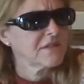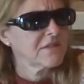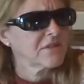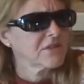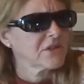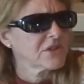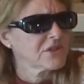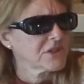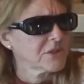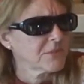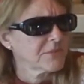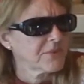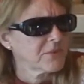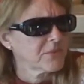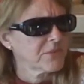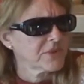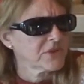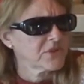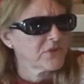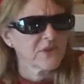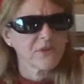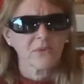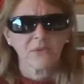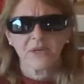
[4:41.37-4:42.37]
Of course, they'll be
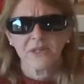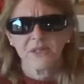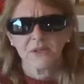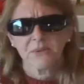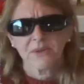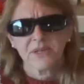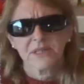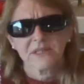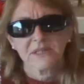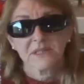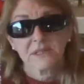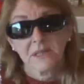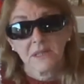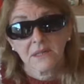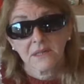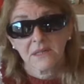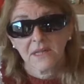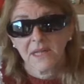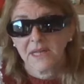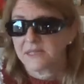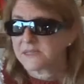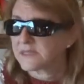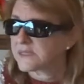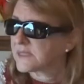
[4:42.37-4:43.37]
wondering why you're wearing
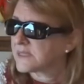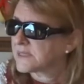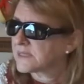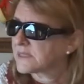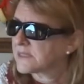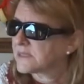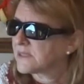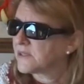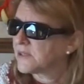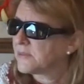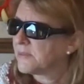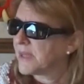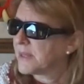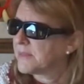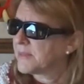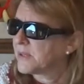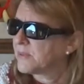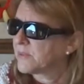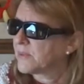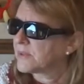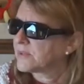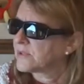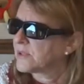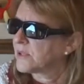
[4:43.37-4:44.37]
sunglasses. Well, oh, you maybe
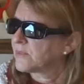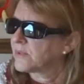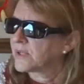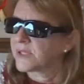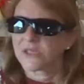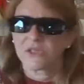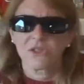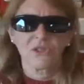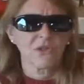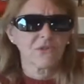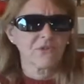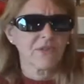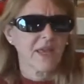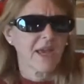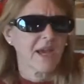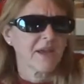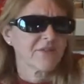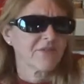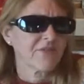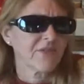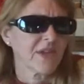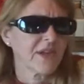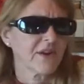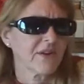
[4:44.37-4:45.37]
don't want to do
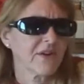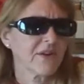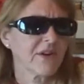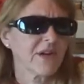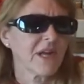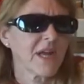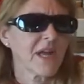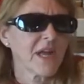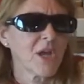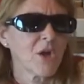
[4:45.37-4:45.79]
that there.